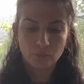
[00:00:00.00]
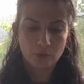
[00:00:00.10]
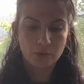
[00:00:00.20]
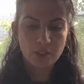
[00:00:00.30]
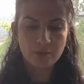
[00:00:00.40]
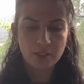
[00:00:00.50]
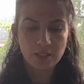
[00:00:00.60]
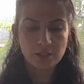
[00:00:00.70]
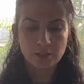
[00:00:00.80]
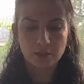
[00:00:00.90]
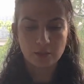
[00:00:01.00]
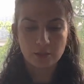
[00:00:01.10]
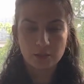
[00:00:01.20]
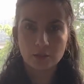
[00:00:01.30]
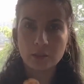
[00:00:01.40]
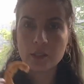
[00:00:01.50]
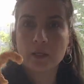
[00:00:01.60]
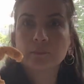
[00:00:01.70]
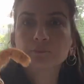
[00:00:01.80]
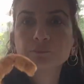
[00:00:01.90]
look how nice this looks. Look at
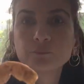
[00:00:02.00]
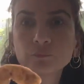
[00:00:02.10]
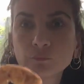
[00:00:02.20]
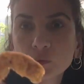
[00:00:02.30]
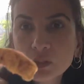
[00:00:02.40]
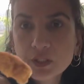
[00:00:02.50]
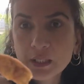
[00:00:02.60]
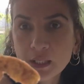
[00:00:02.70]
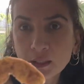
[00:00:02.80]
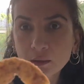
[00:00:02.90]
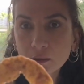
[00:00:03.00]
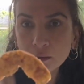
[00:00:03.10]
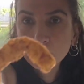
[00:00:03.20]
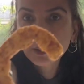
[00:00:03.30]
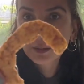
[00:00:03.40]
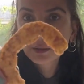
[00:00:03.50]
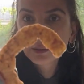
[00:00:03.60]
that. You see that? Look.